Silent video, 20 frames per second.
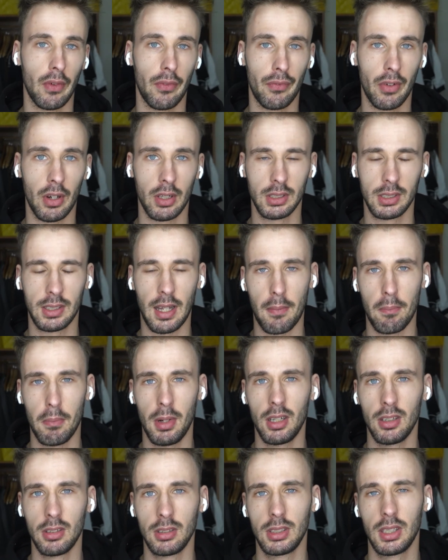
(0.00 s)
the first 10
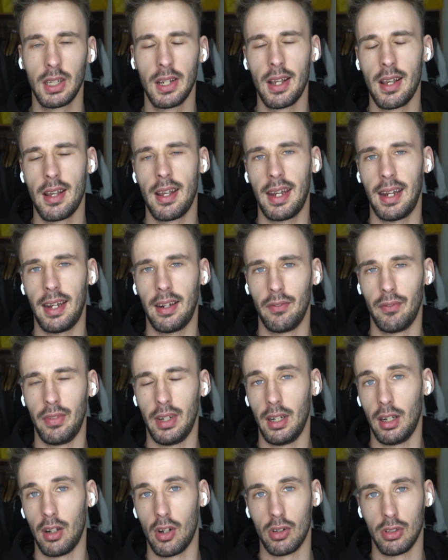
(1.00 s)
minutes in
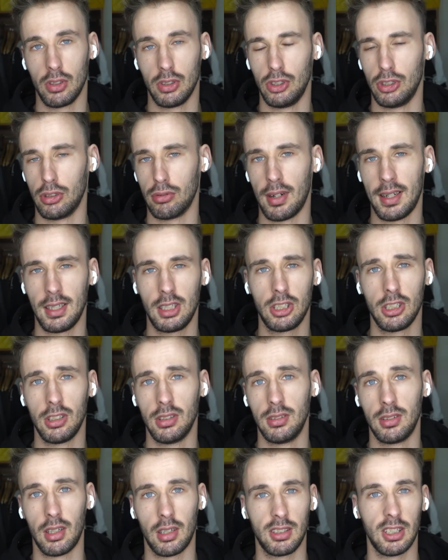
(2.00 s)
the longer
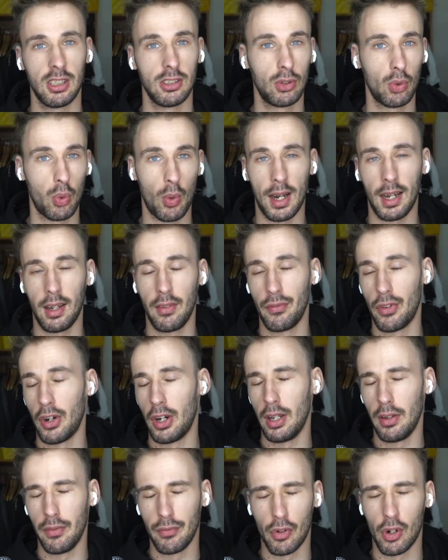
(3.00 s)
duration, such as 20,
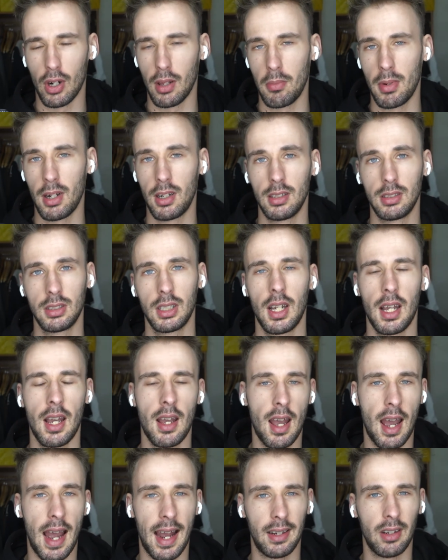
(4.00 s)
30, 40 minutes.
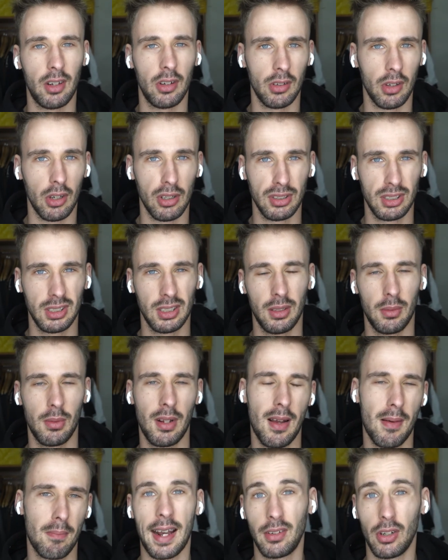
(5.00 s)
I don't notice
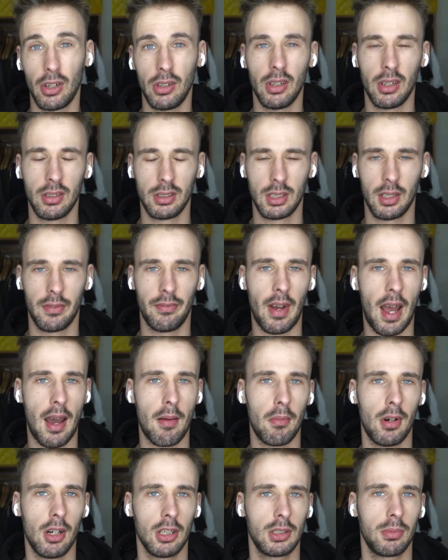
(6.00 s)
it that
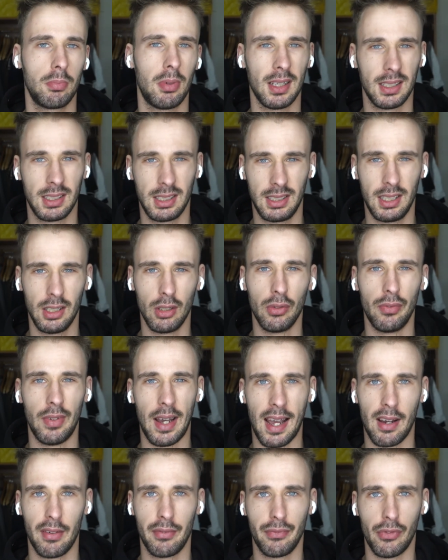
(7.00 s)
much, but it's still
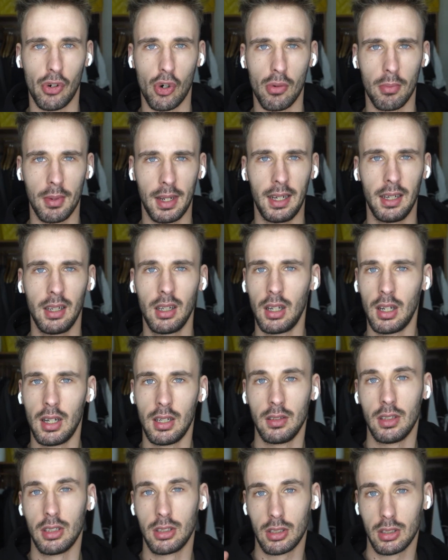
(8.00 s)
there for me
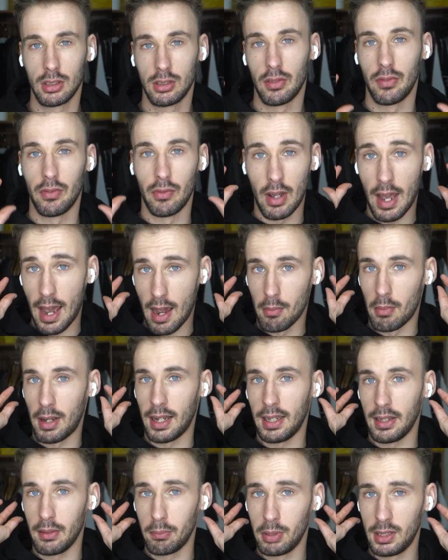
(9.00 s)
just because of how
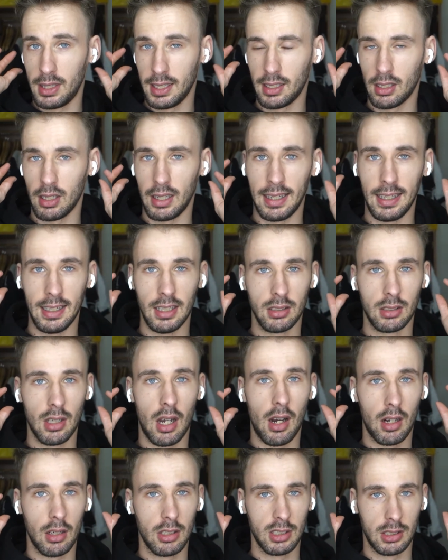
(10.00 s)
my particular ears
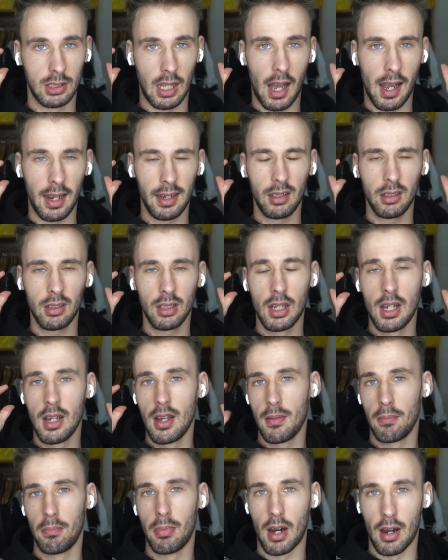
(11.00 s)
are designed.
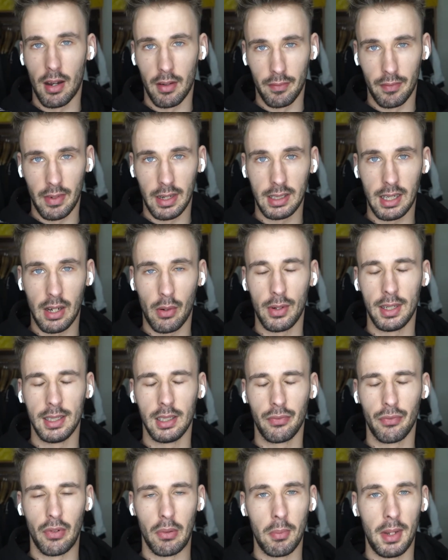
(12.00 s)
But that's how it
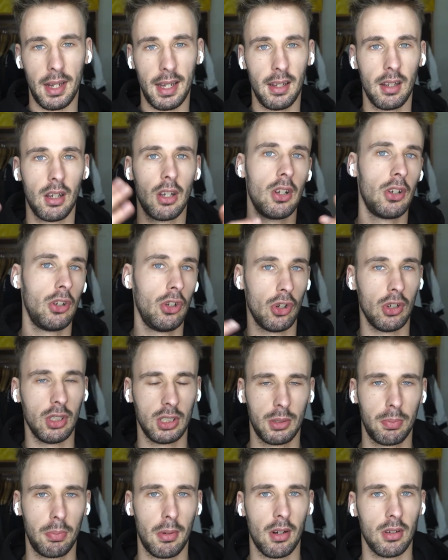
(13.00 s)
is for me. Your
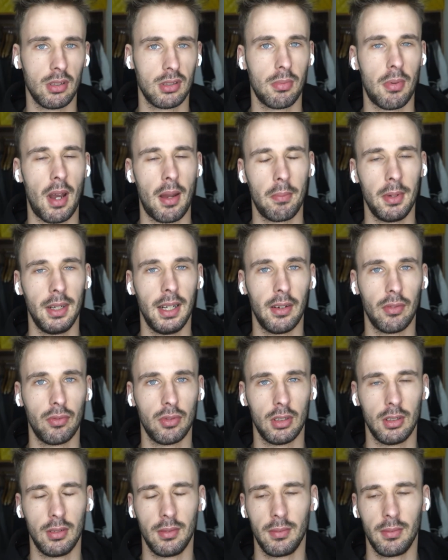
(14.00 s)
experience might be different.